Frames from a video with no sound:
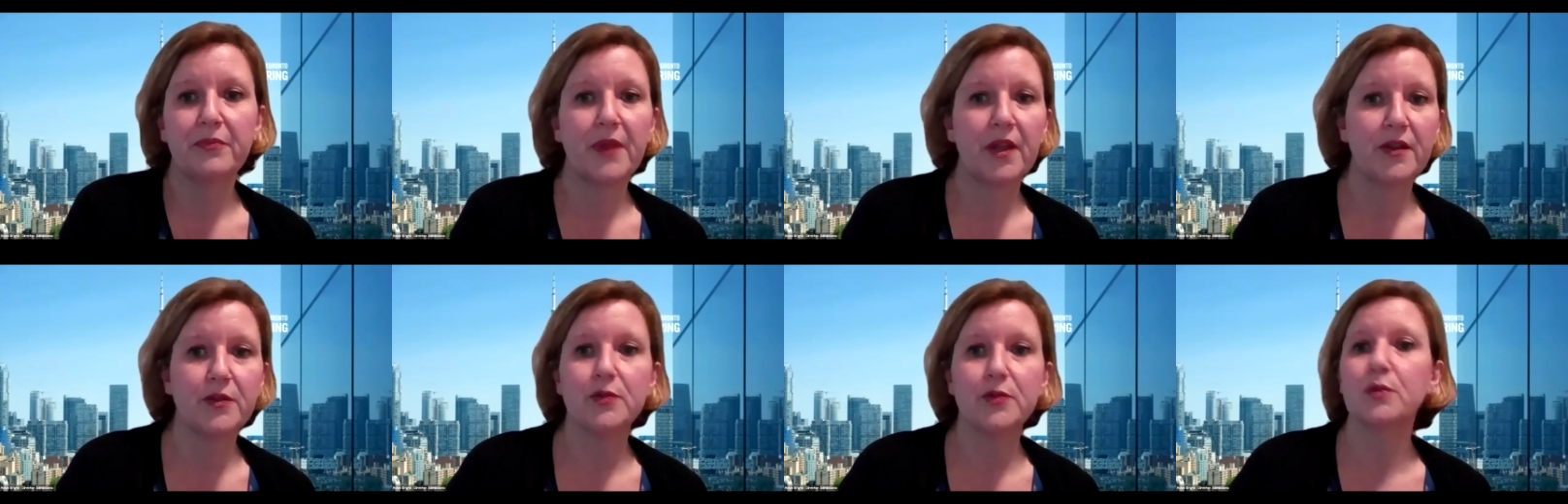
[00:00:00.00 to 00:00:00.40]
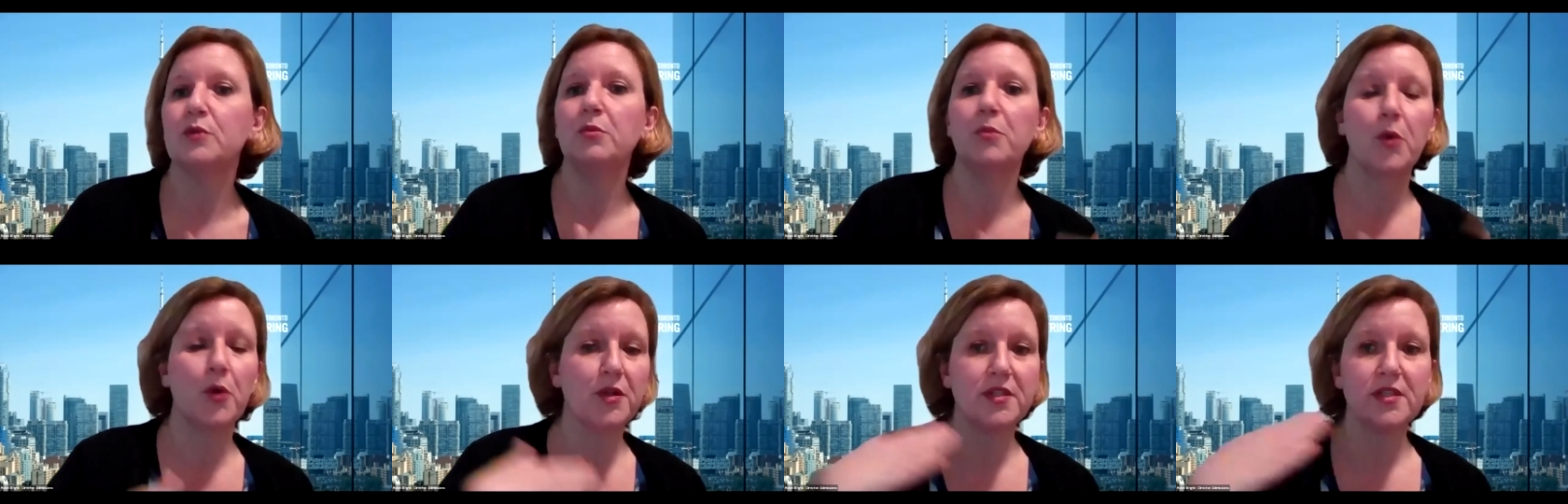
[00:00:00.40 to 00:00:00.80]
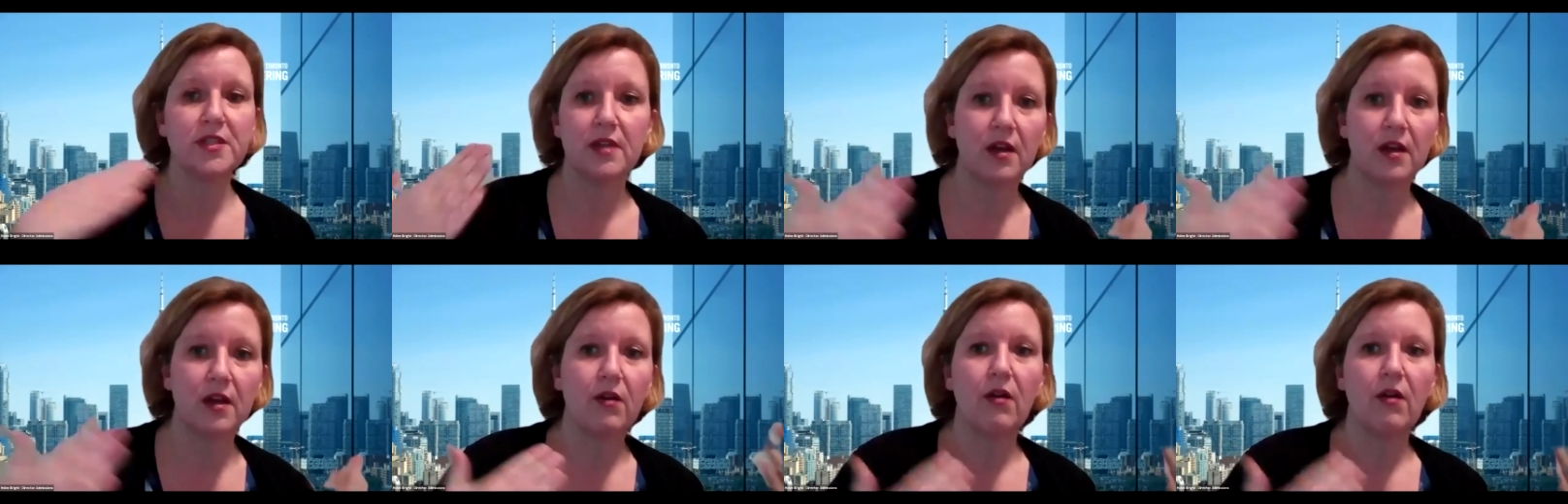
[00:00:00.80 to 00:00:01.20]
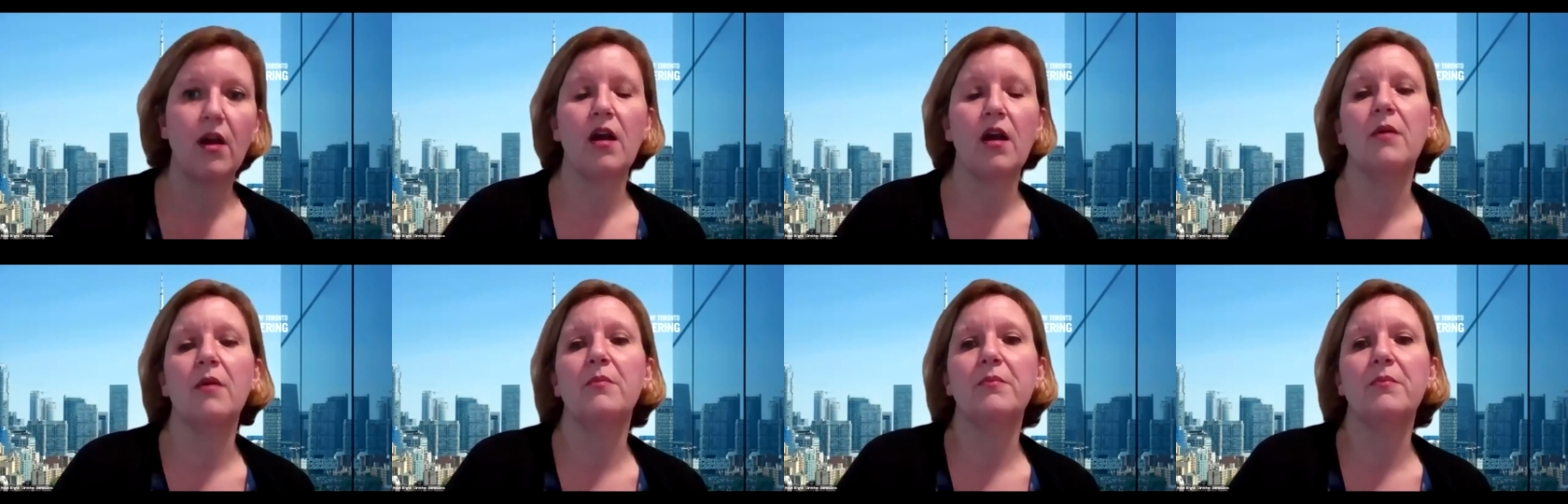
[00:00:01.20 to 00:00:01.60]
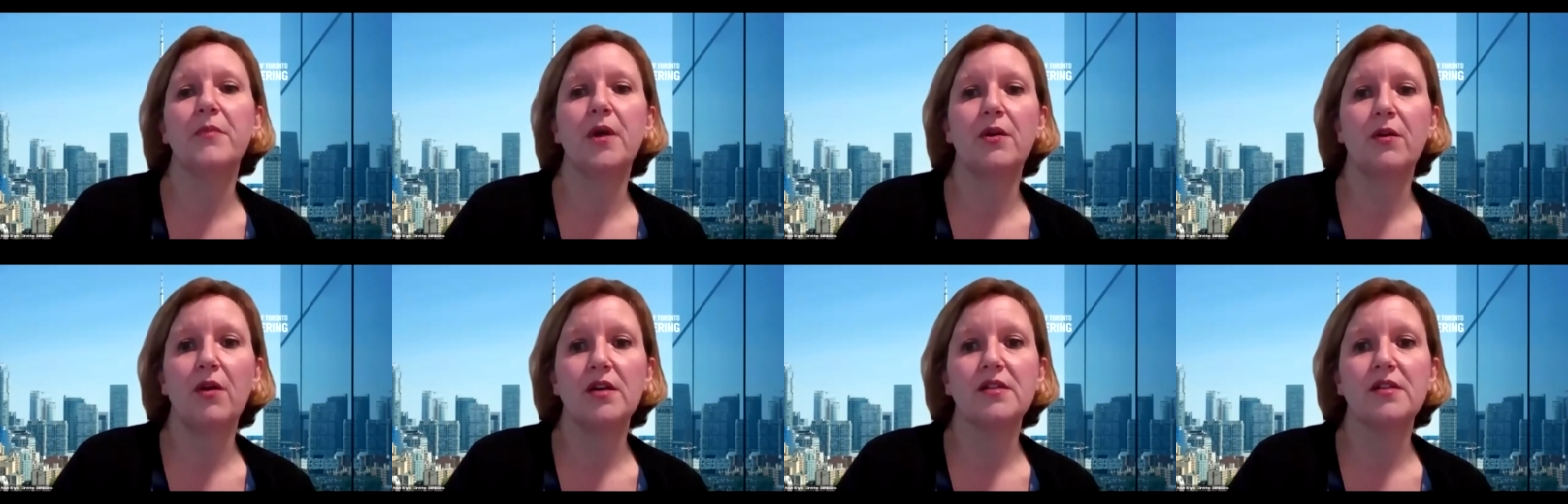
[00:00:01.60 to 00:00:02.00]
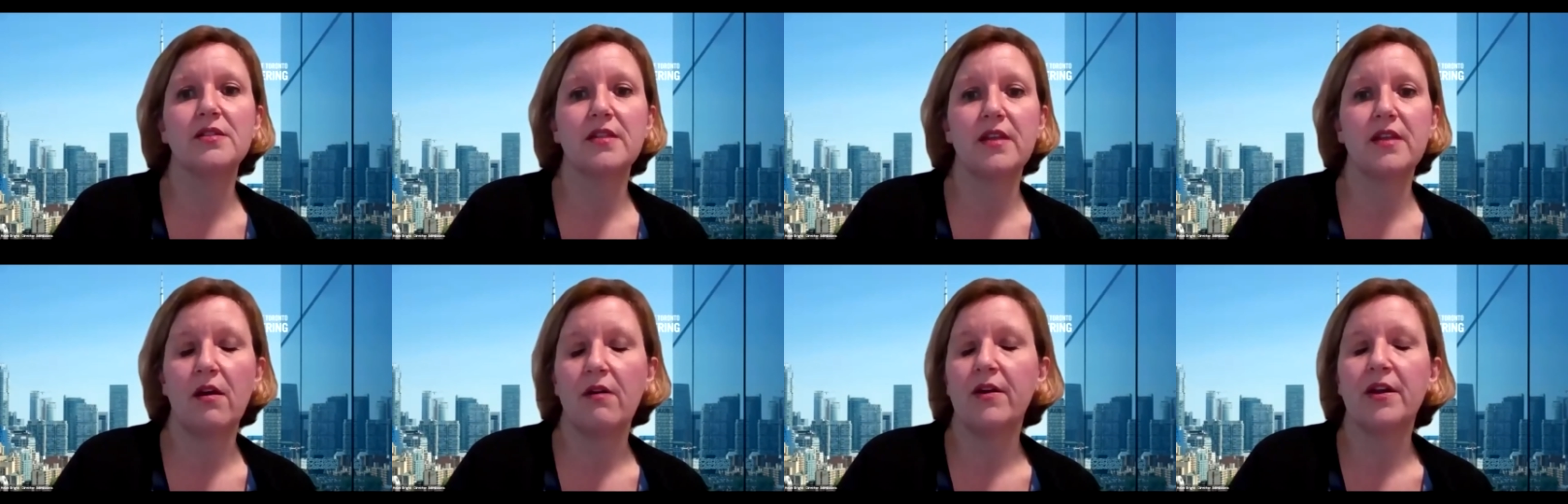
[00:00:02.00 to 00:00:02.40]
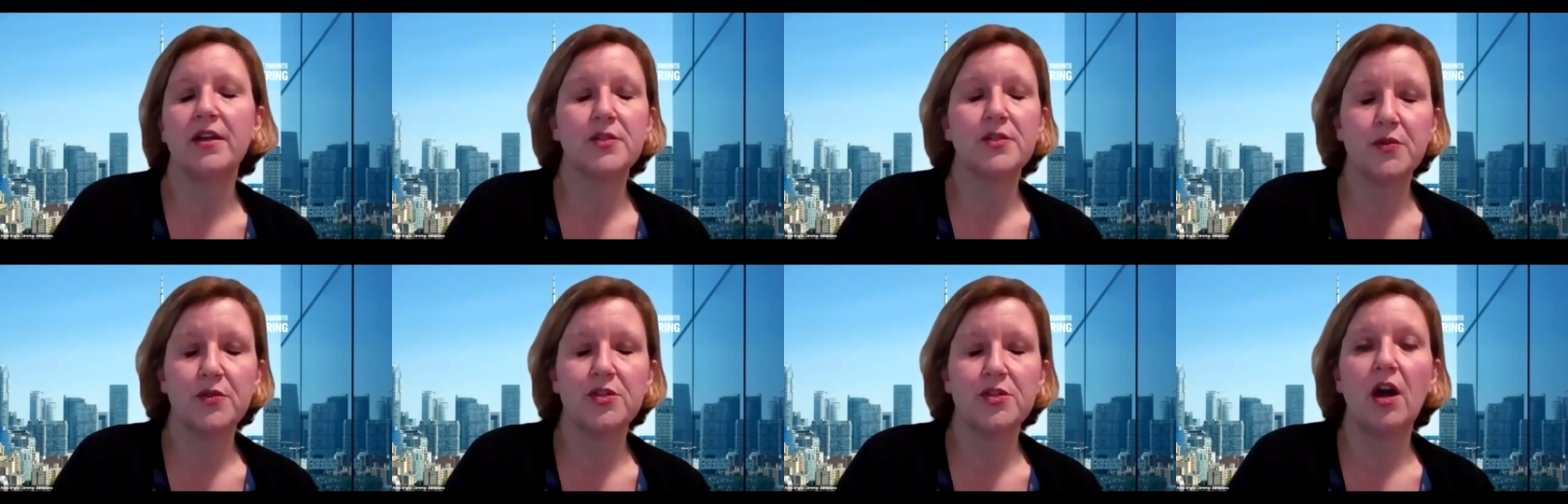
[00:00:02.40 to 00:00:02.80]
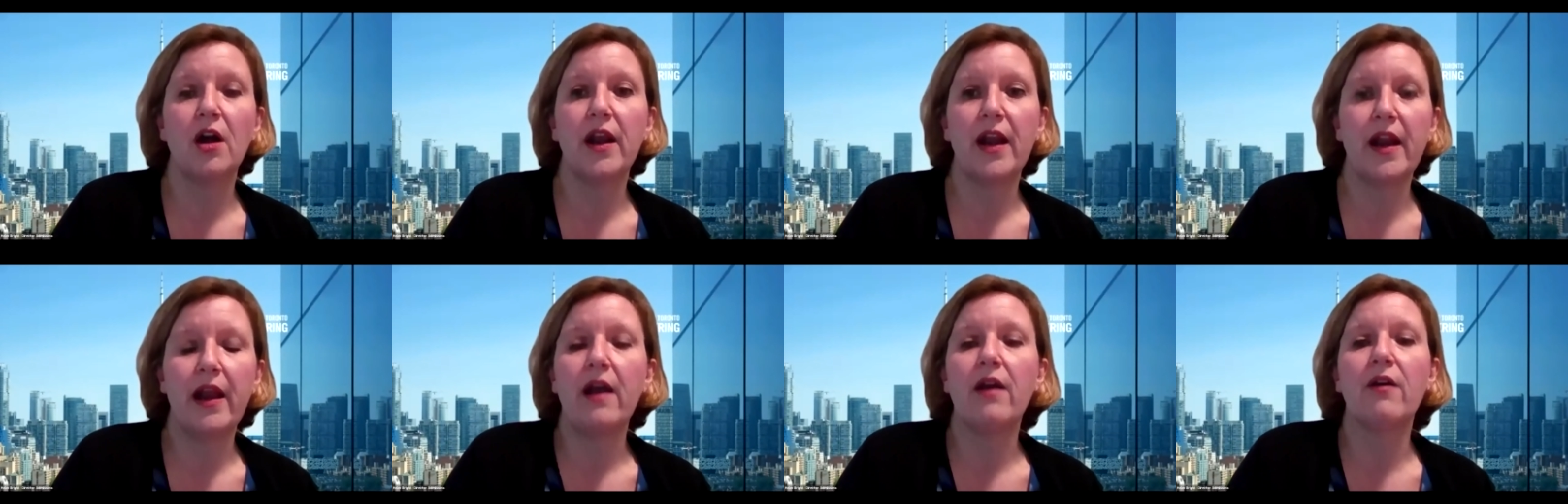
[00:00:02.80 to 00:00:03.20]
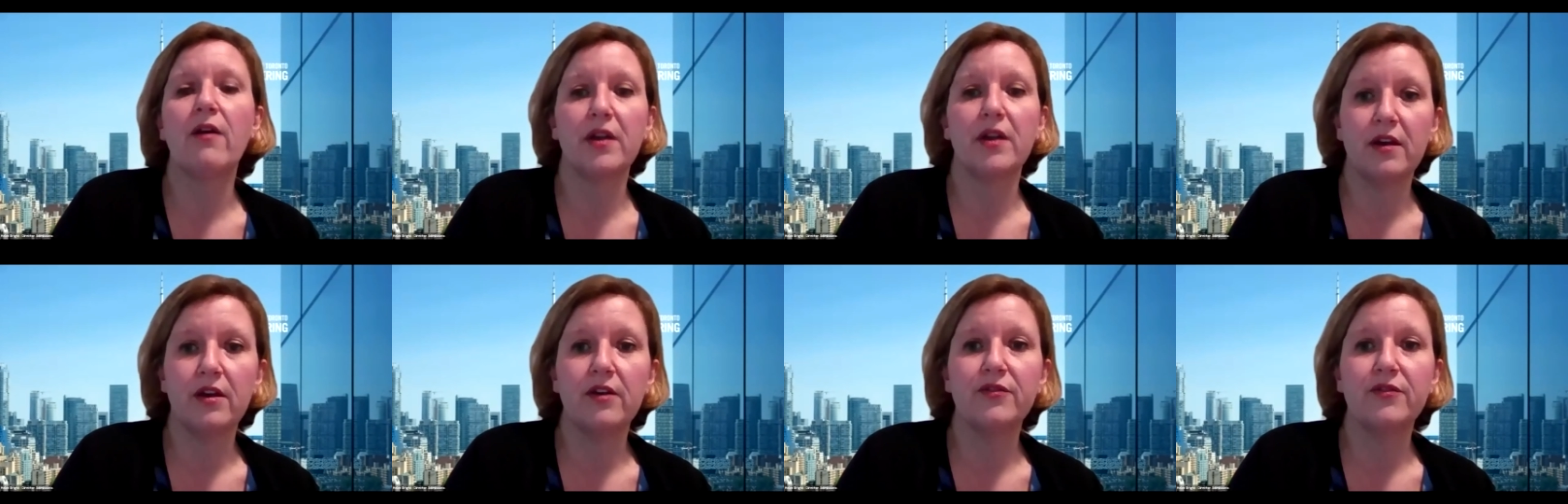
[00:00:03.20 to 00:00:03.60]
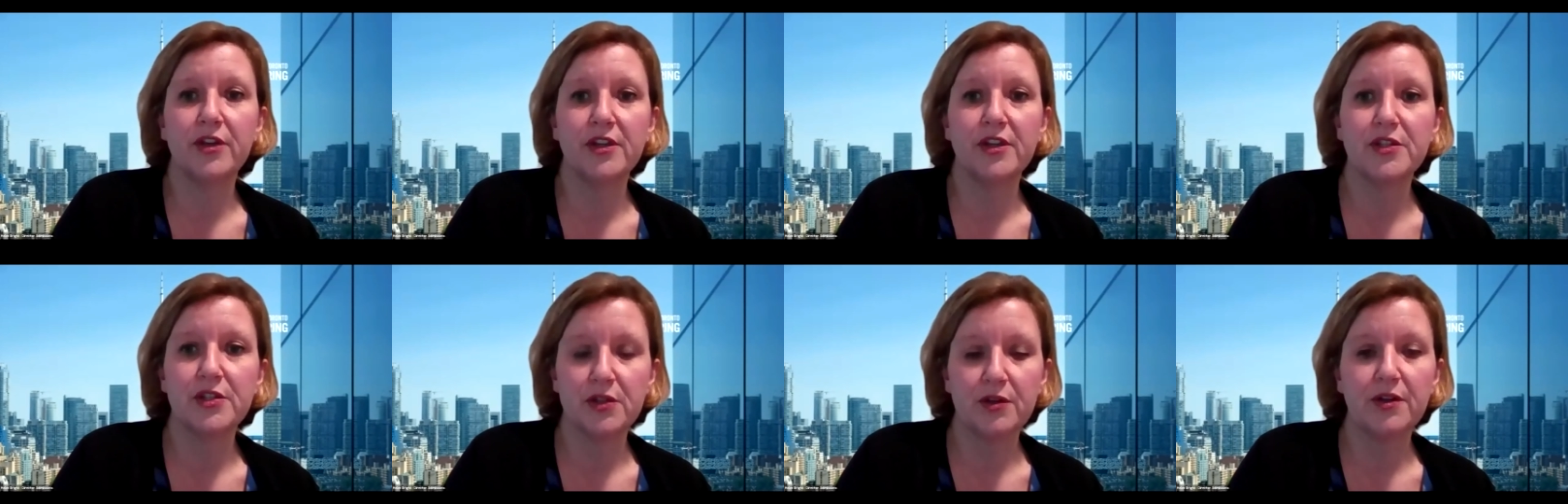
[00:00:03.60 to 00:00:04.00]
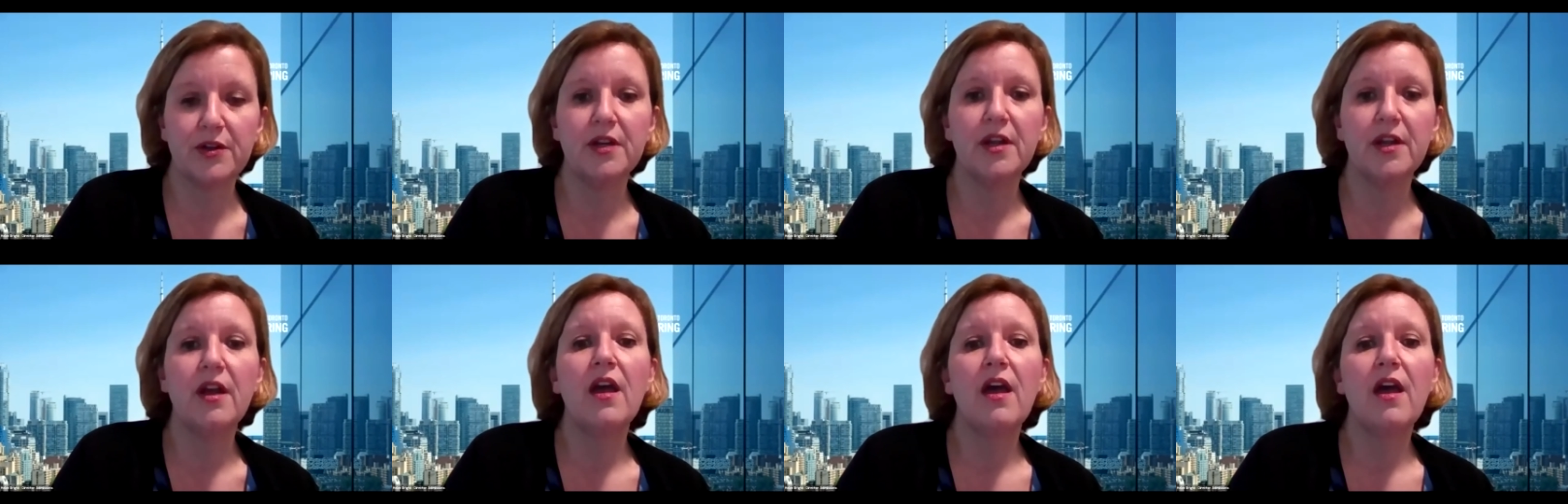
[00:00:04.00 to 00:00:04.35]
the school boards and across the area. So there's not an area of concern.